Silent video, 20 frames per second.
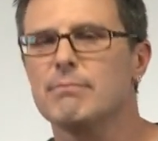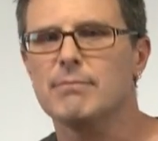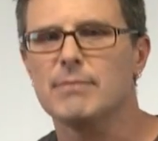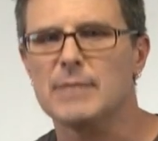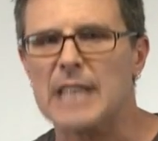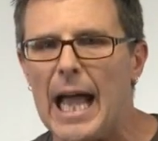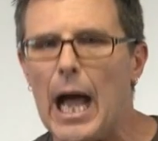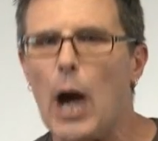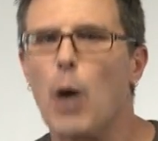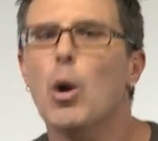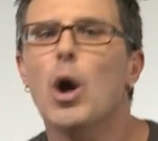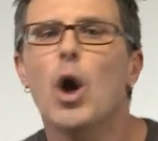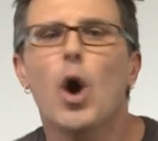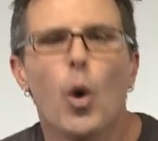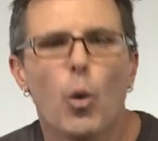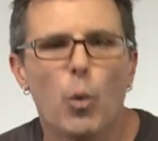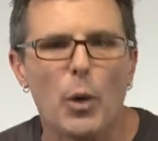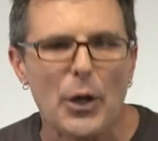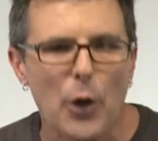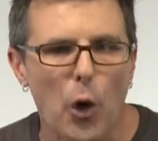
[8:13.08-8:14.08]
Now,
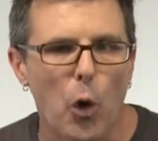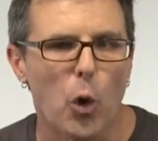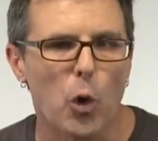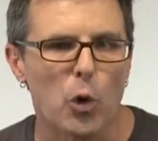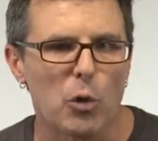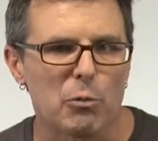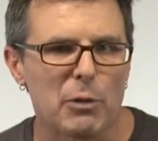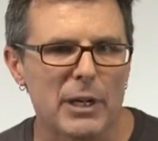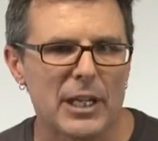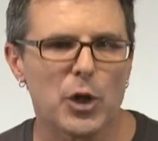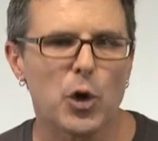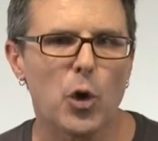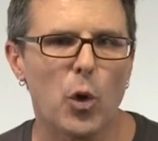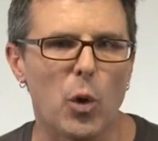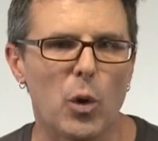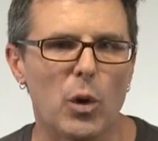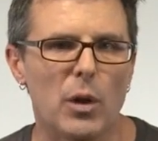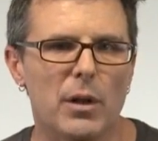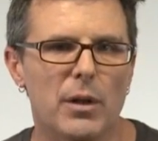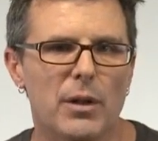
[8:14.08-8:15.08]
we all
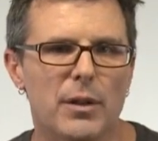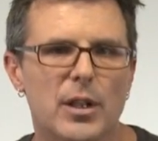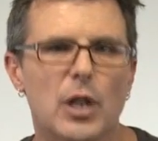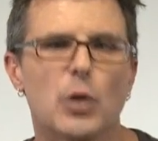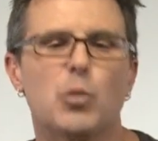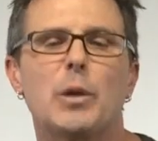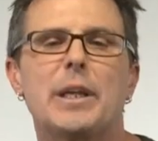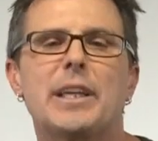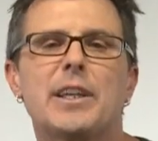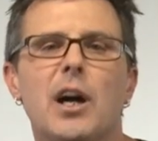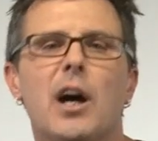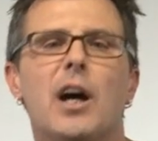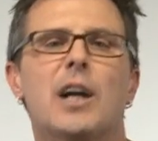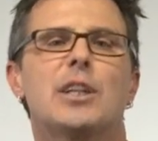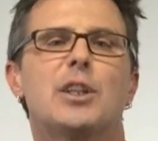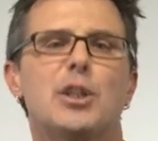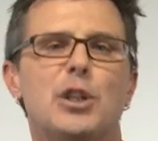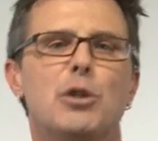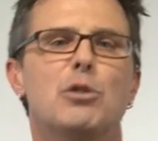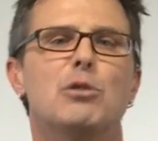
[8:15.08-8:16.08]
recall that we
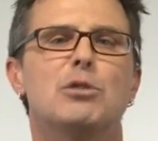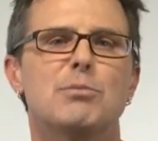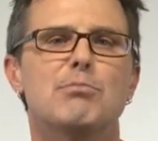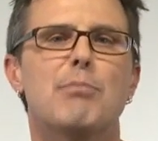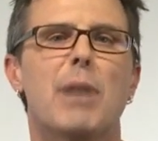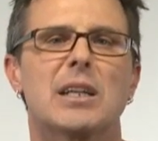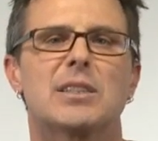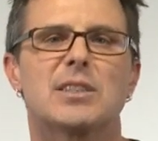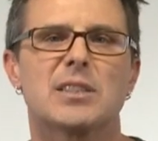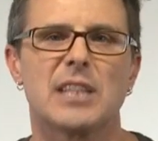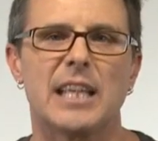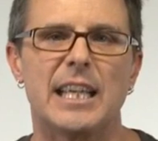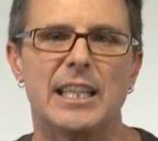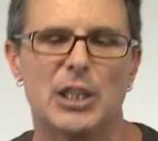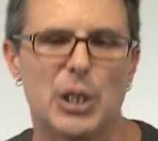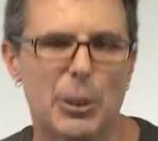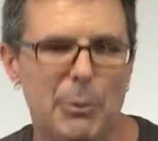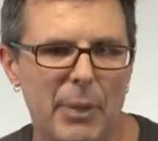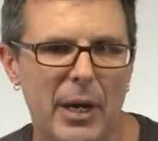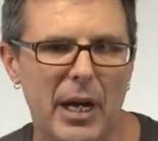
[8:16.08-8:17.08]
can't use must in
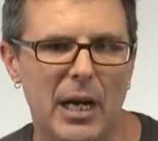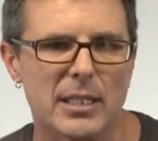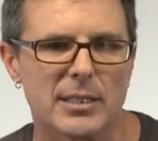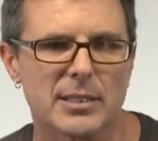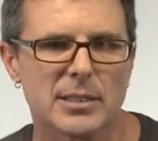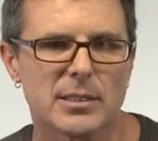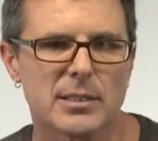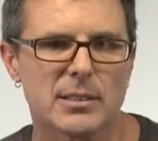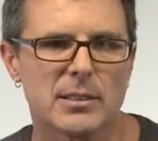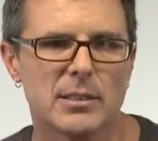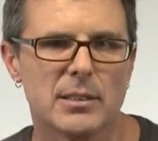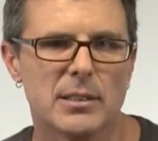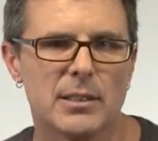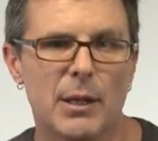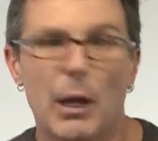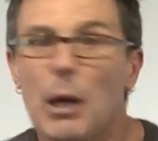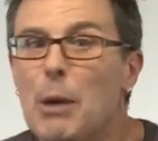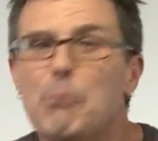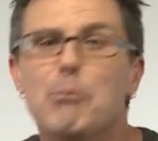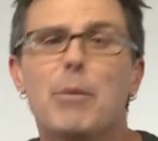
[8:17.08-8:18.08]
the past.
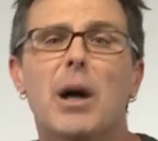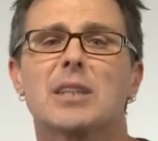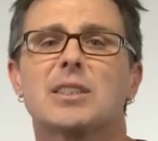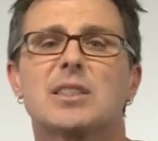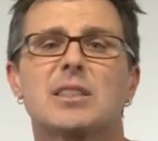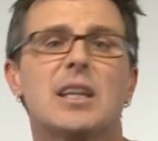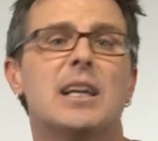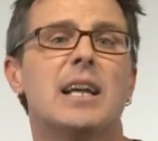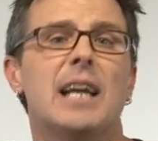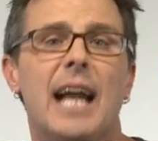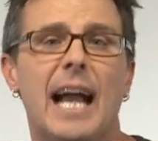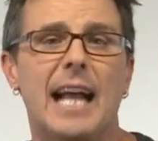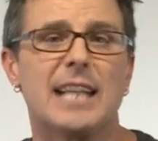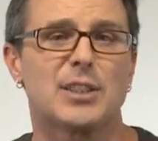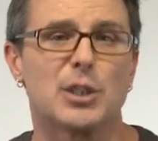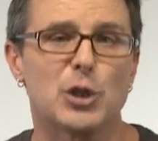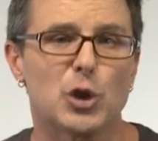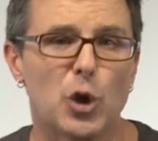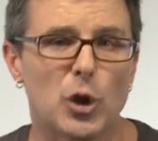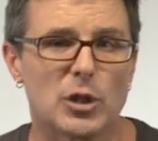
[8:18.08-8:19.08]
Must
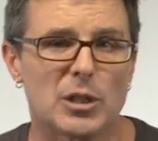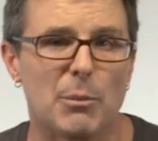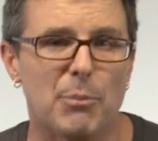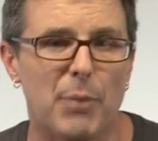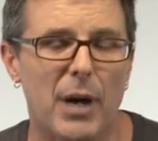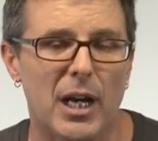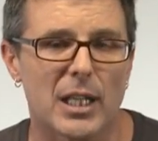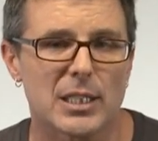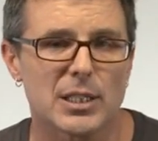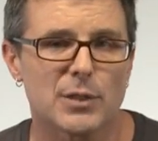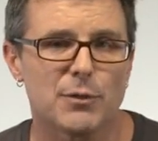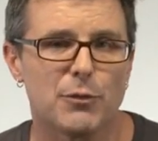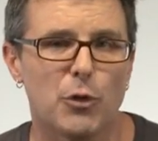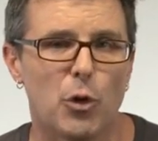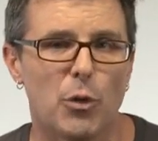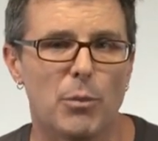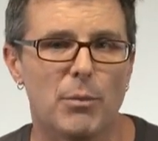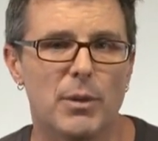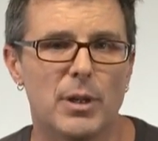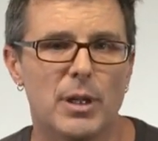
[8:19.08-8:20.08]
hasn't got a past
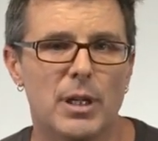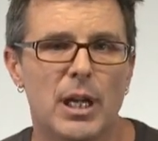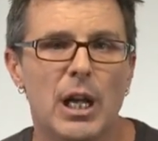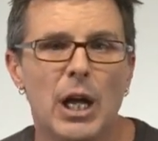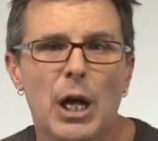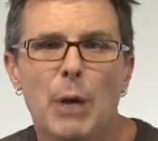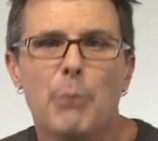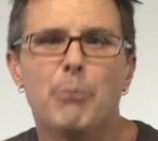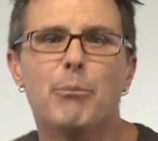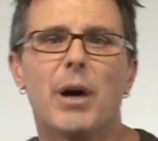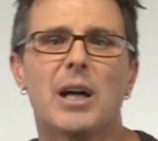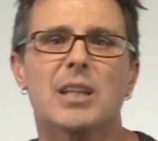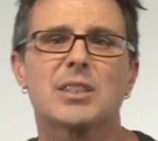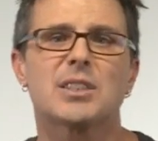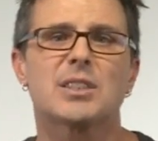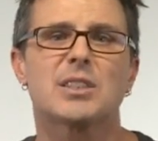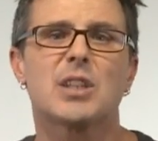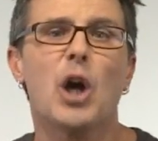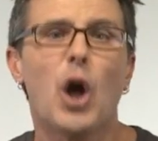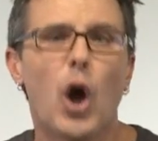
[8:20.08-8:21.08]
form.
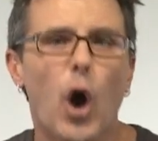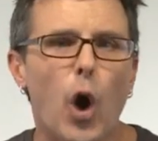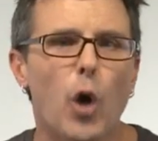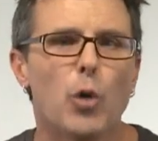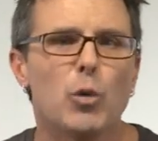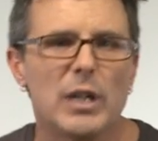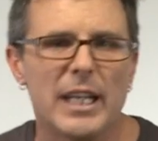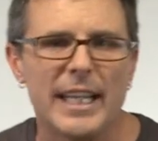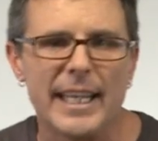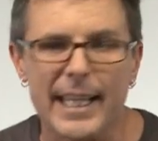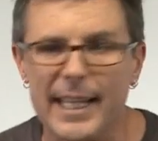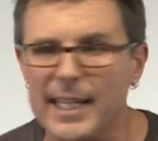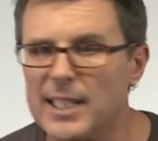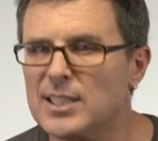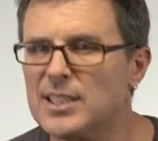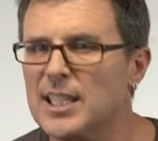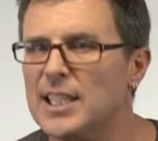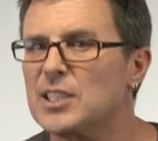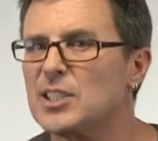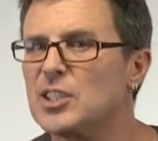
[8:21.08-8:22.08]
Must only
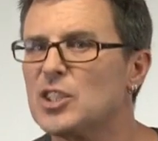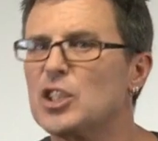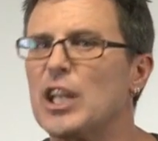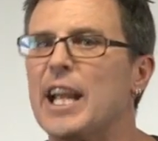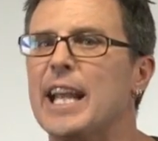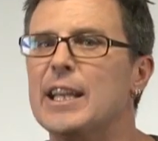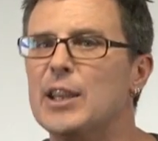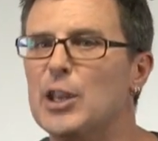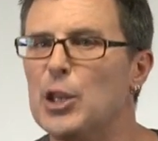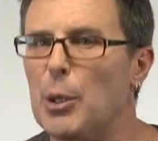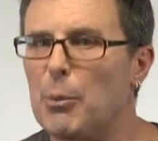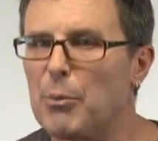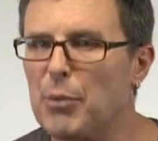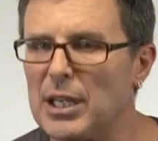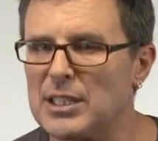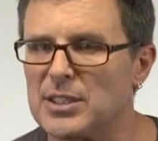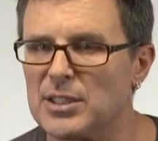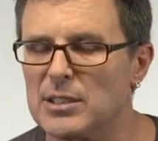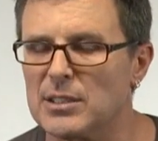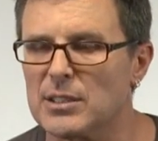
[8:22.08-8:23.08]
exists in the
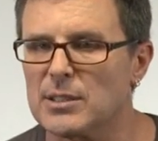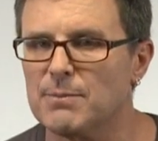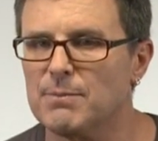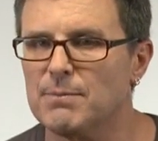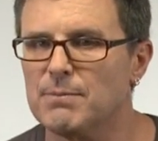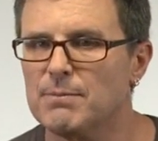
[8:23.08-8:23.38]
present.